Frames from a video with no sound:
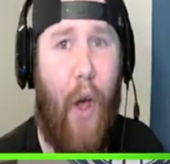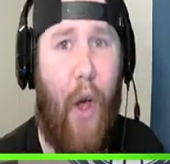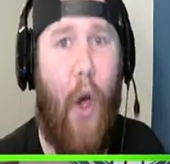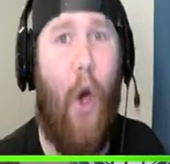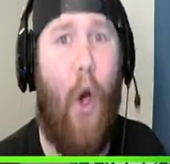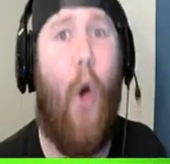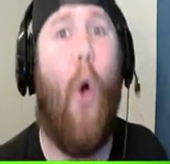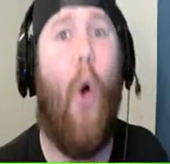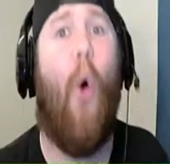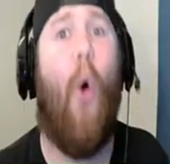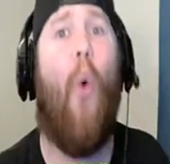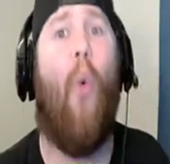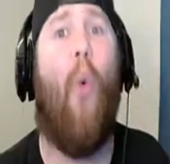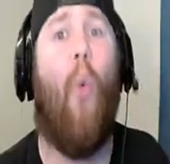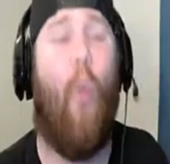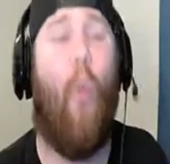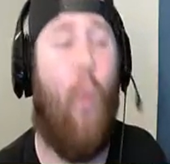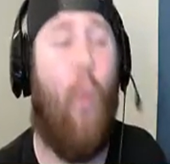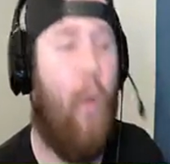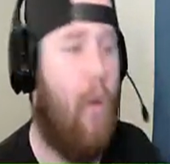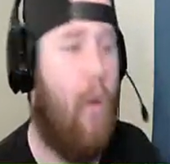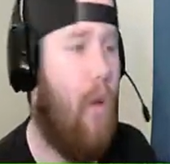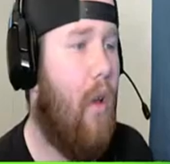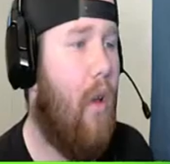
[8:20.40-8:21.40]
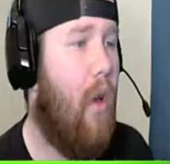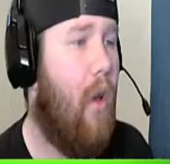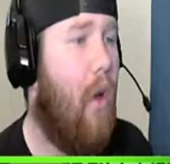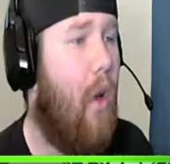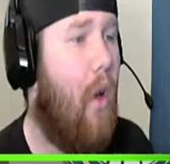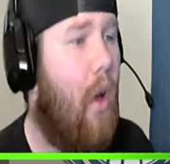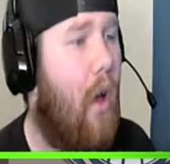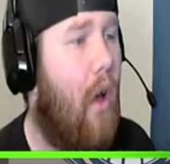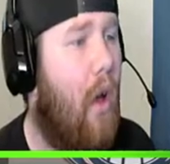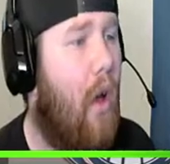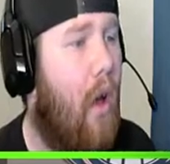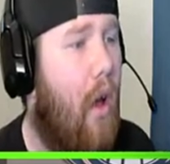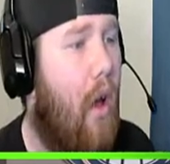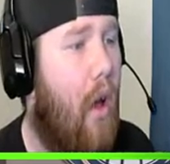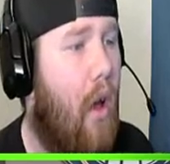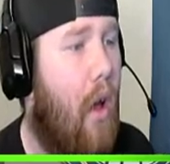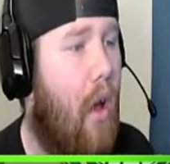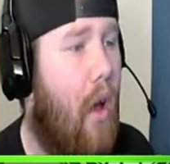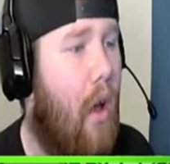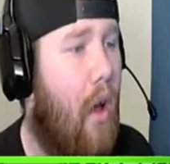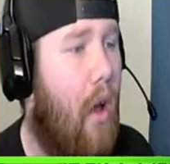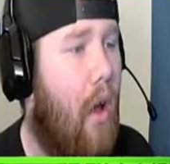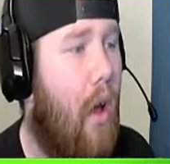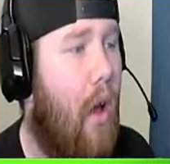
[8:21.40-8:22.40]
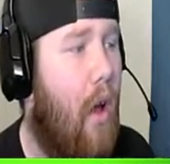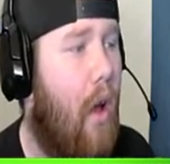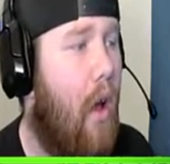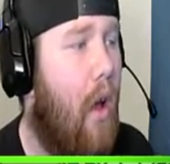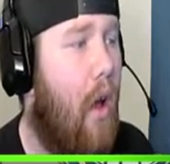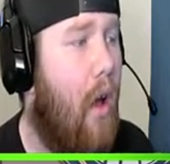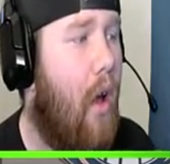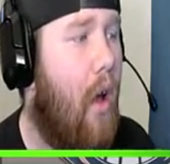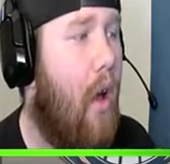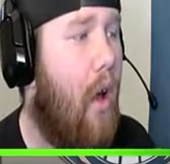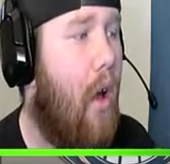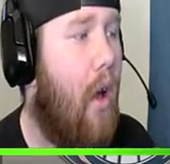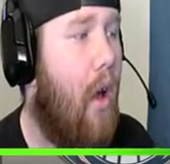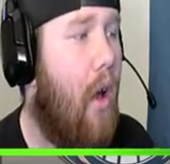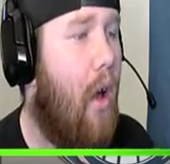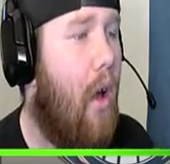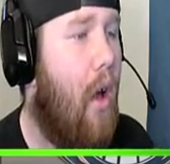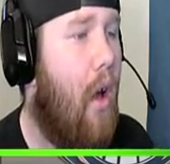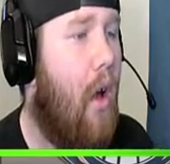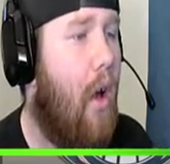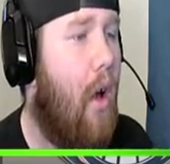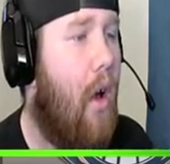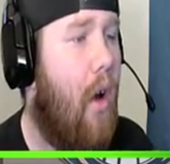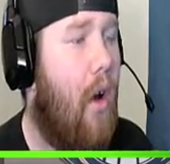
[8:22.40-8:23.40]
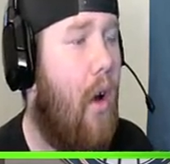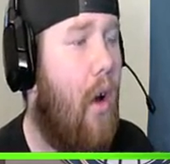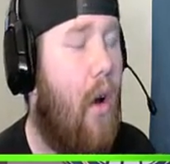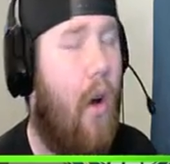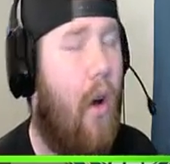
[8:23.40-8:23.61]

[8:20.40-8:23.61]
(no one is talking)